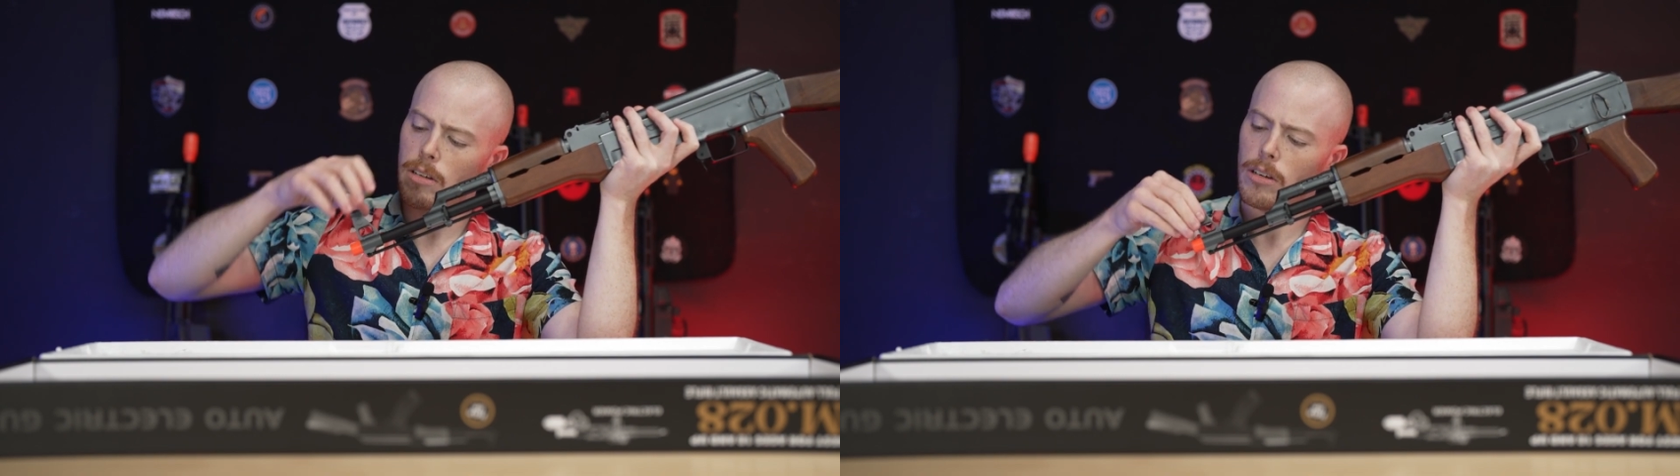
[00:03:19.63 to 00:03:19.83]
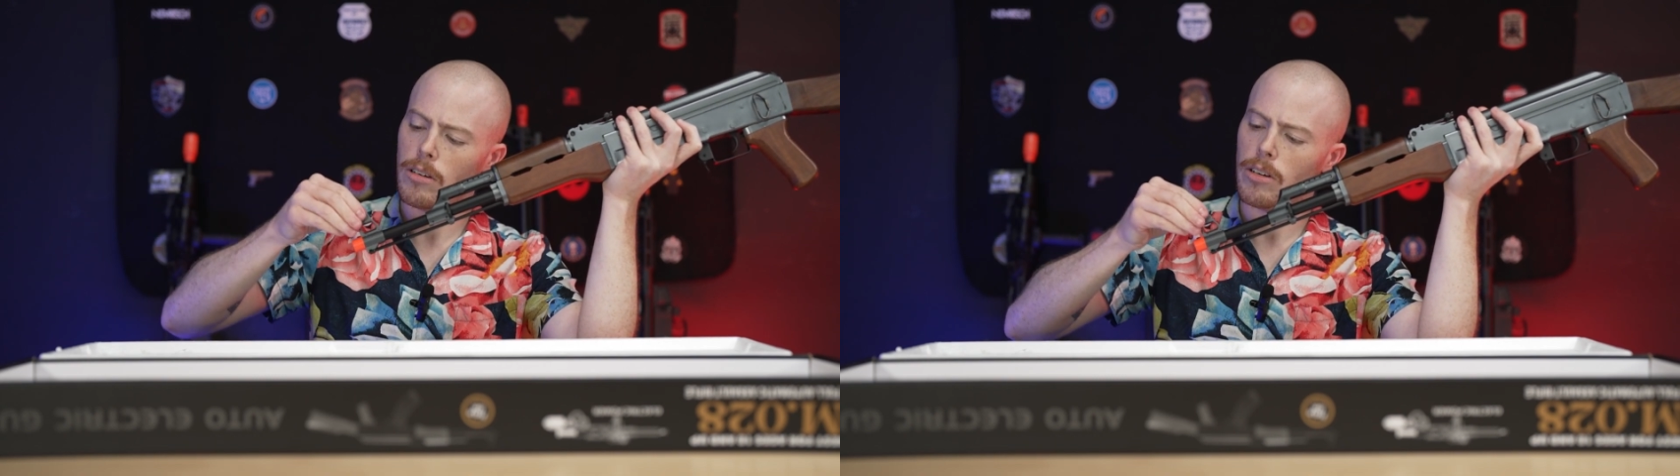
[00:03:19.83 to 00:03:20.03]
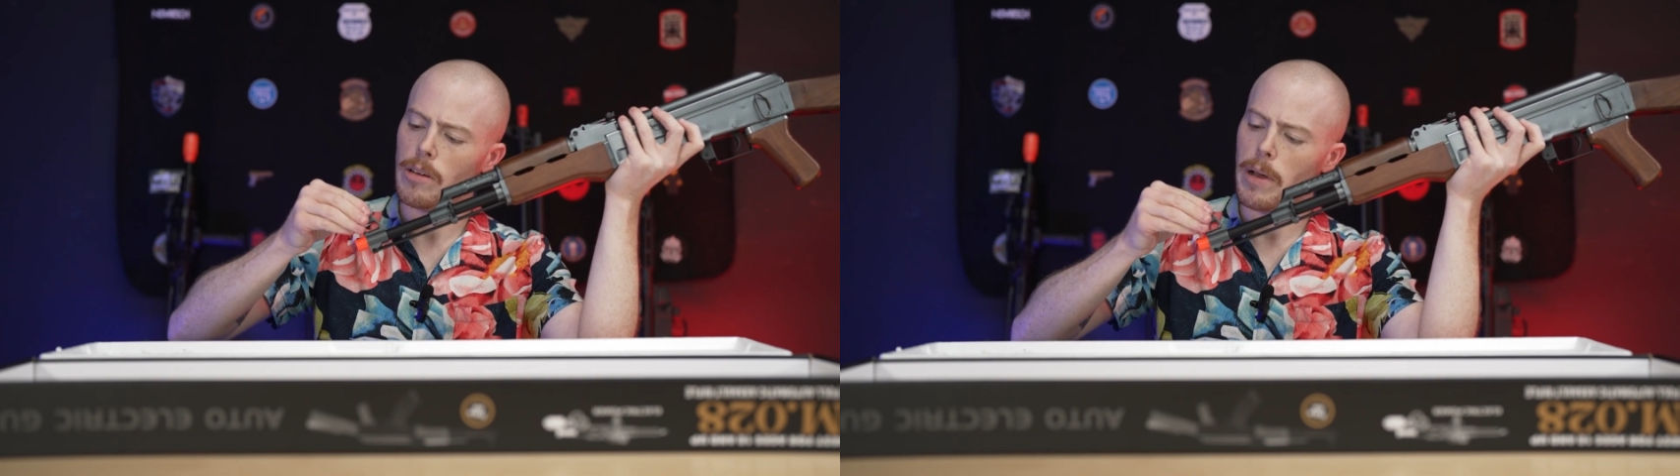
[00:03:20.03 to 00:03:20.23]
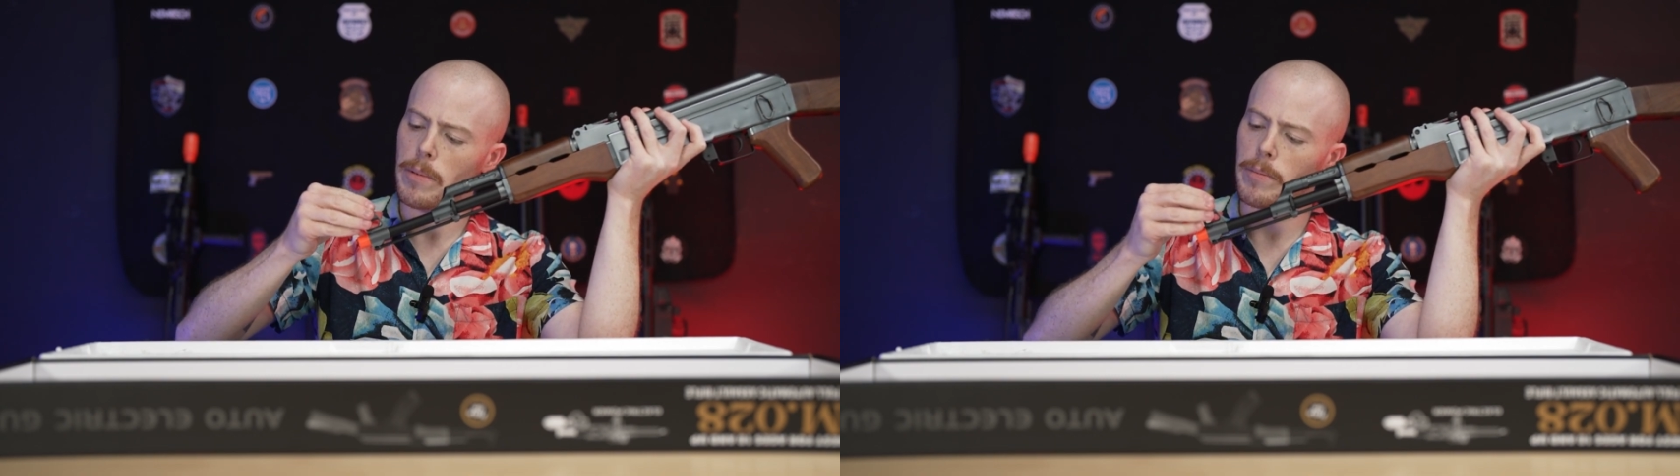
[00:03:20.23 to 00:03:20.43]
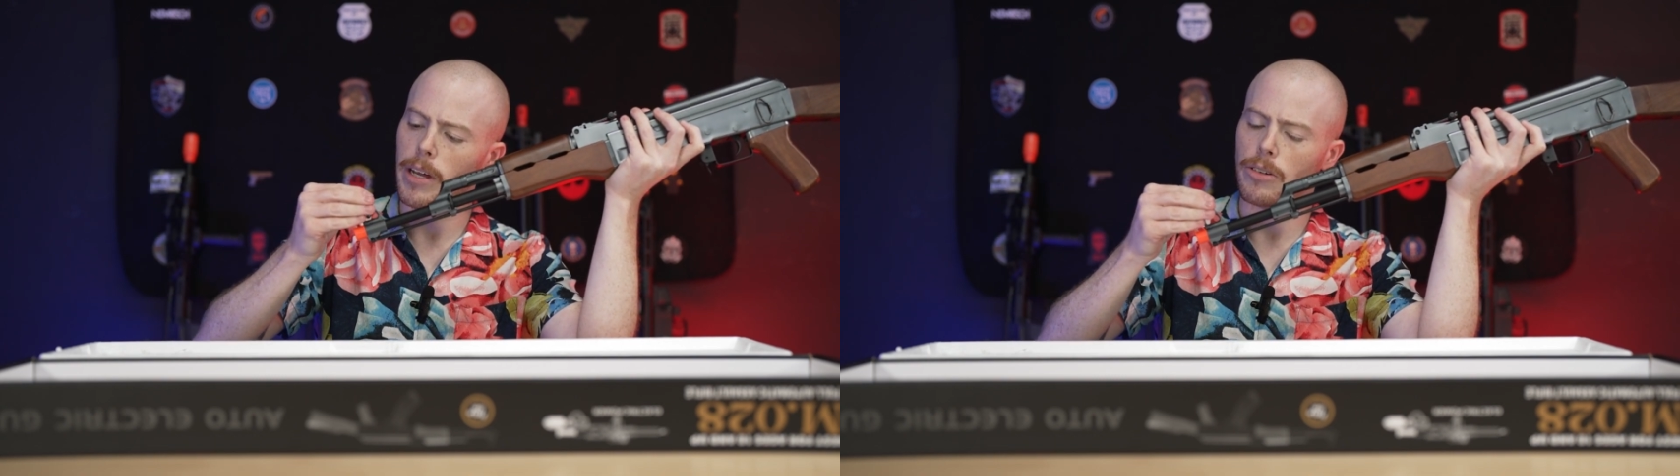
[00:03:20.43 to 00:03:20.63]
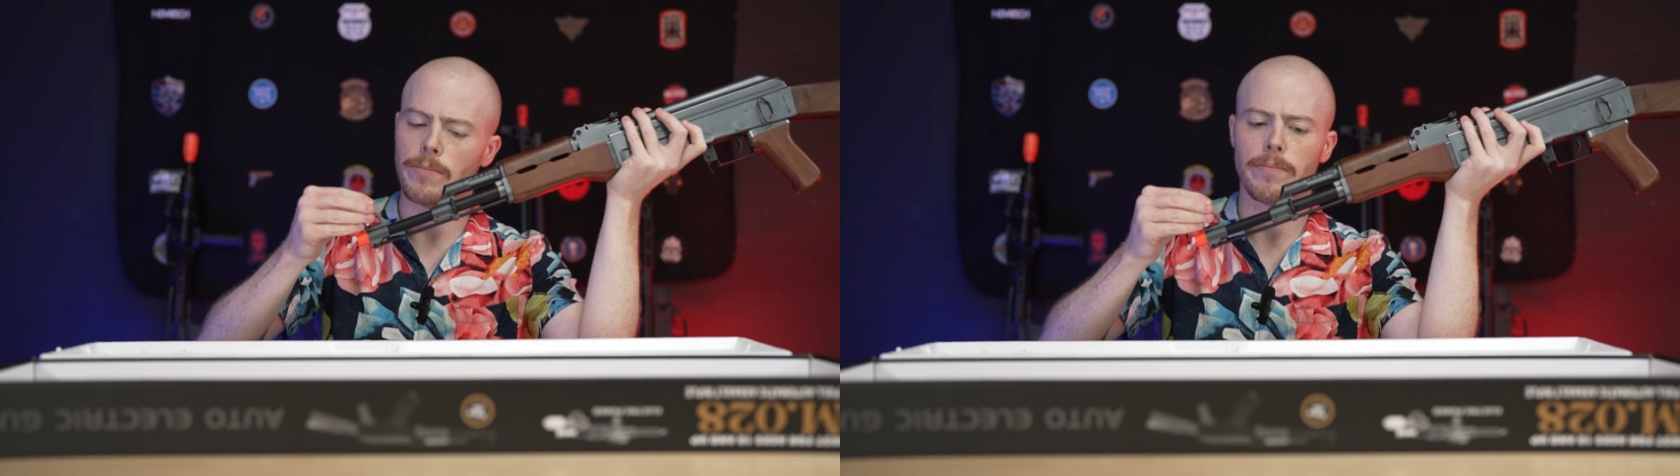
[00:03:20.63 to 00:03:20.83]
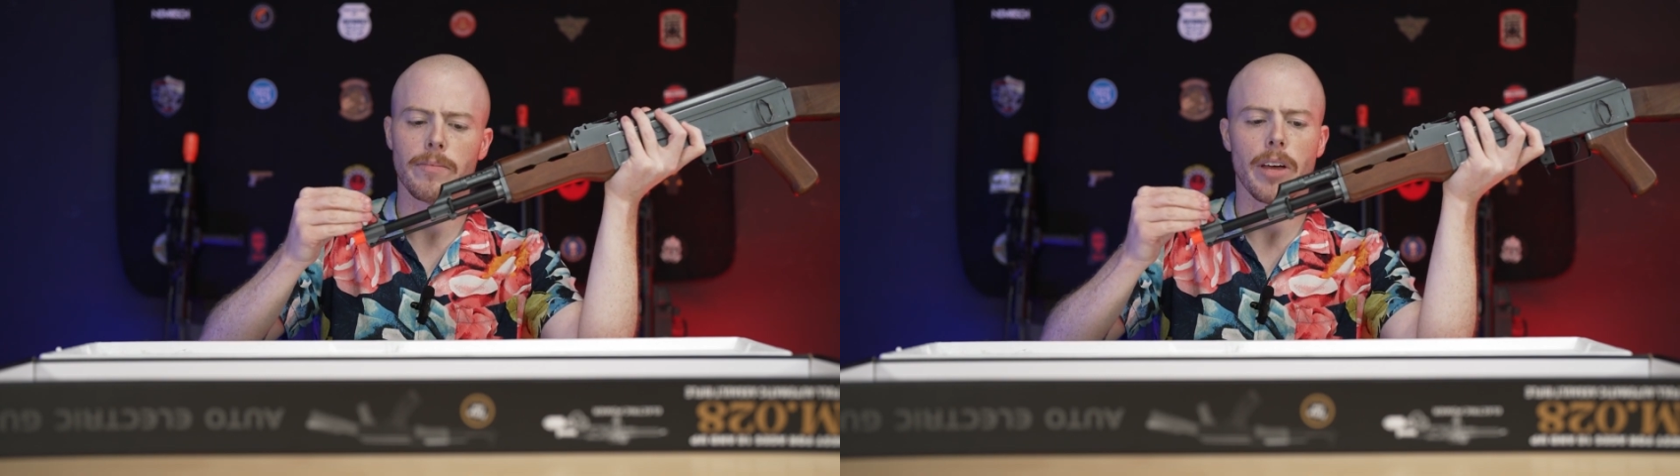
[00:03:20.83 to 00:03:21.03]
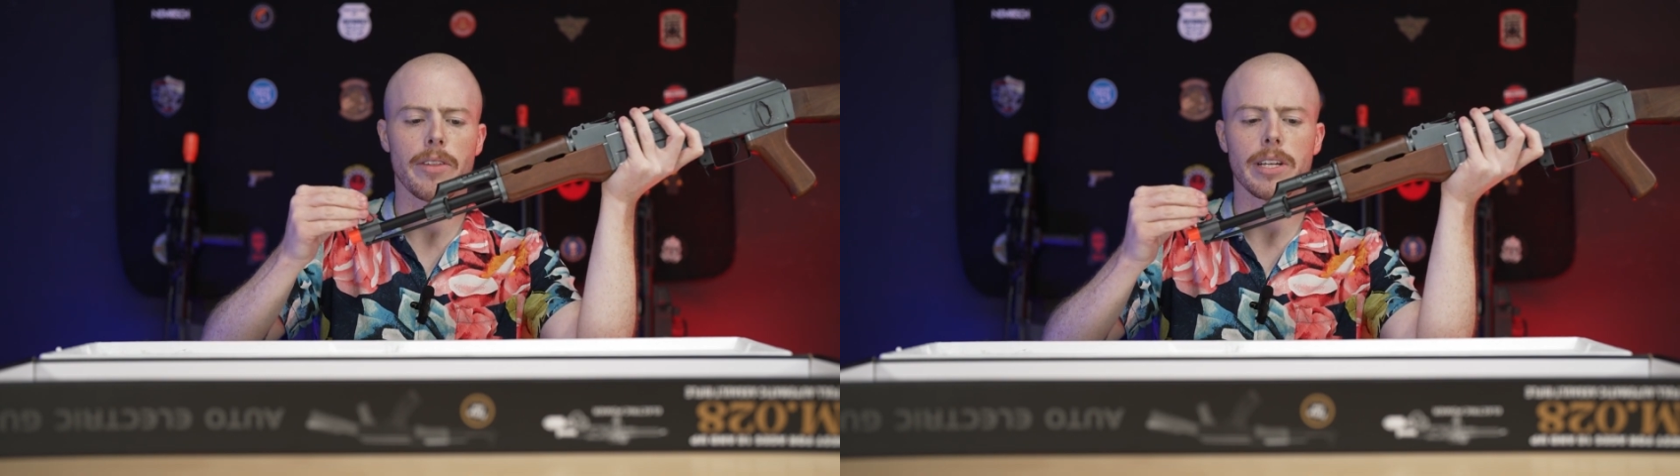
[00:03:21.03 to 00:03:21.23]
Oh, it might be metal.
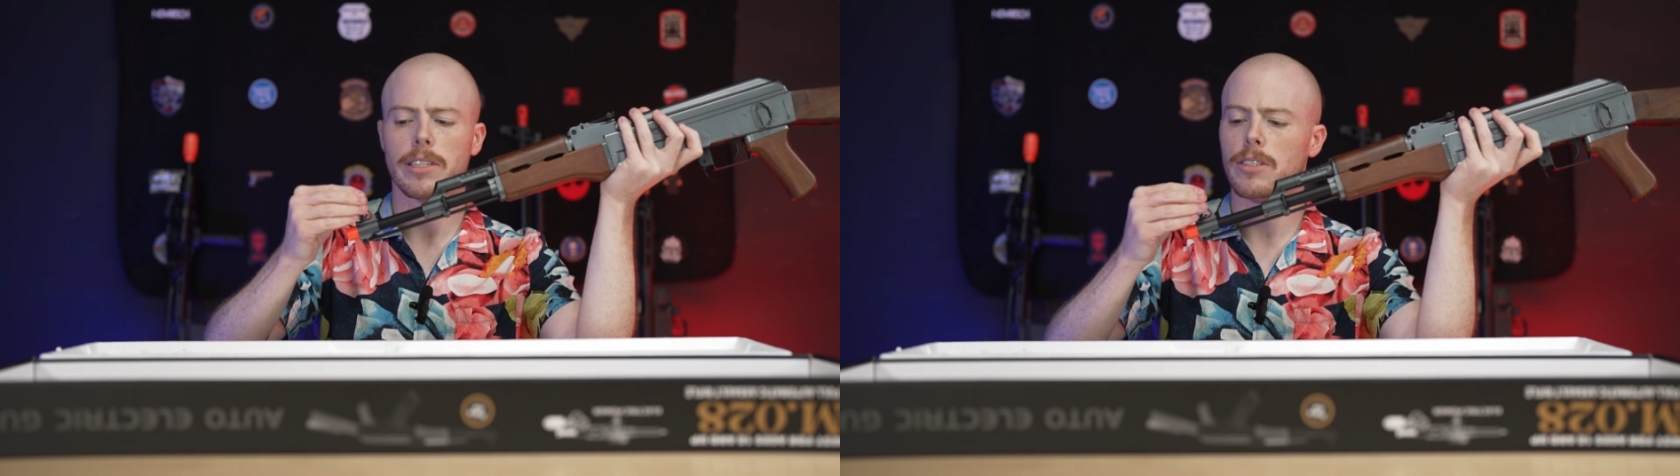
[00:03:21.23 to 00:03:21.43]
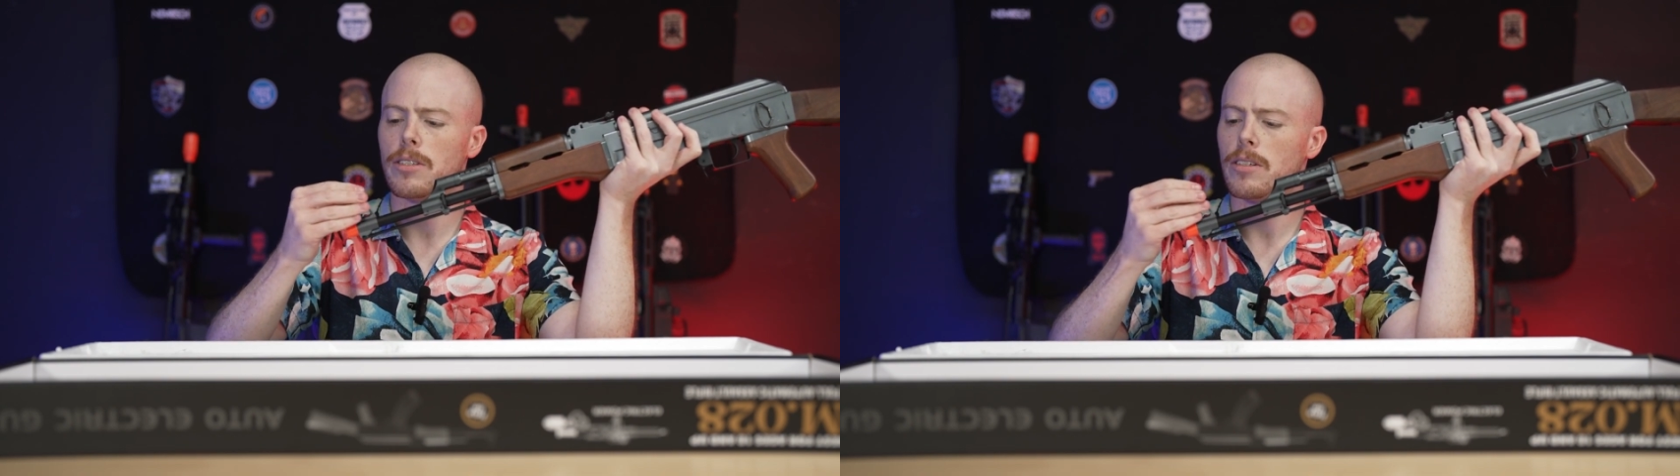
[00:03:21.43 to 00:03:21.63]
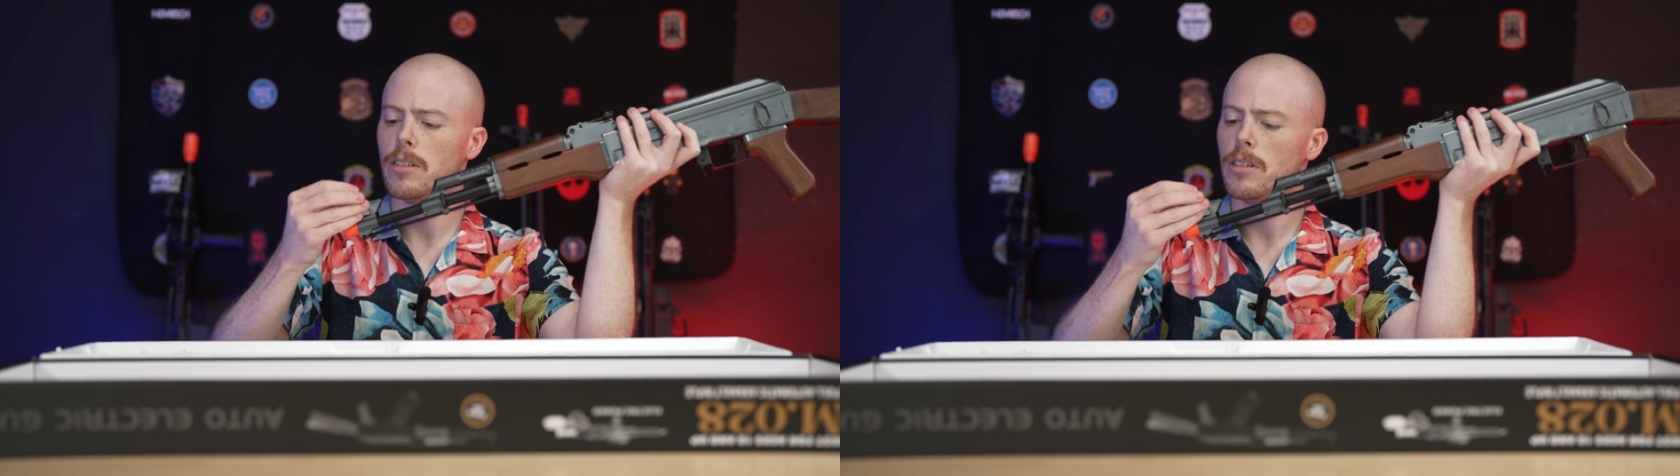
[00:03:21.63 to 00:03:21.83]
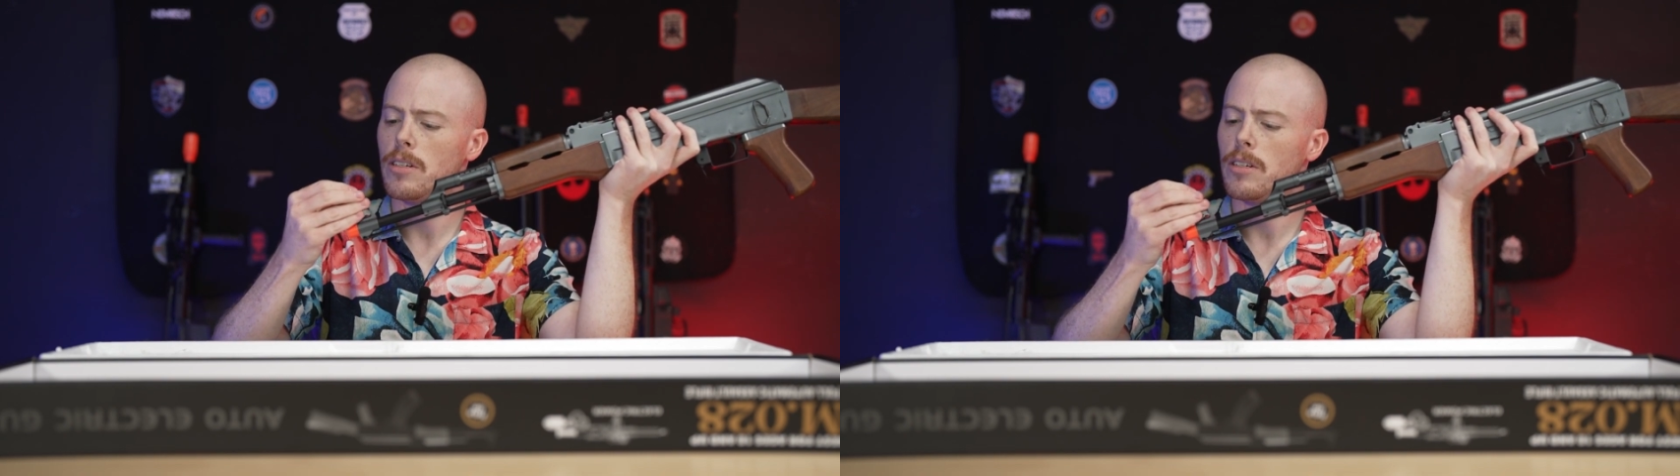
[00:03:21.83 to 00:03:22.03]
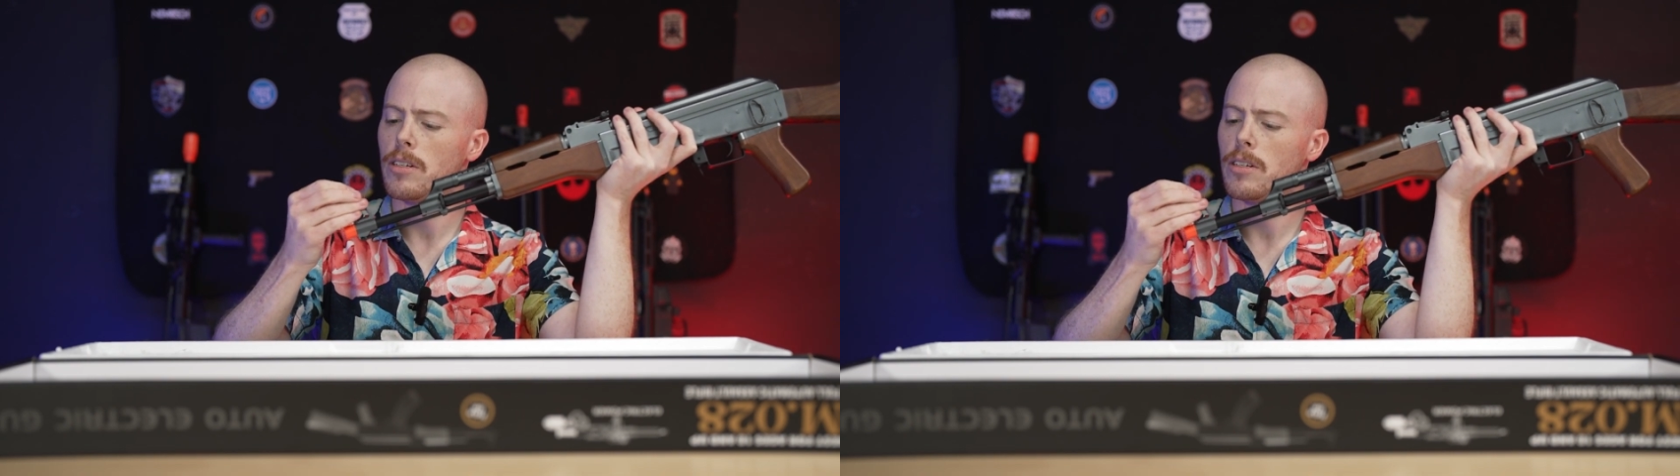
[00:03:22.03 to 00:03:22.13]
I think that's,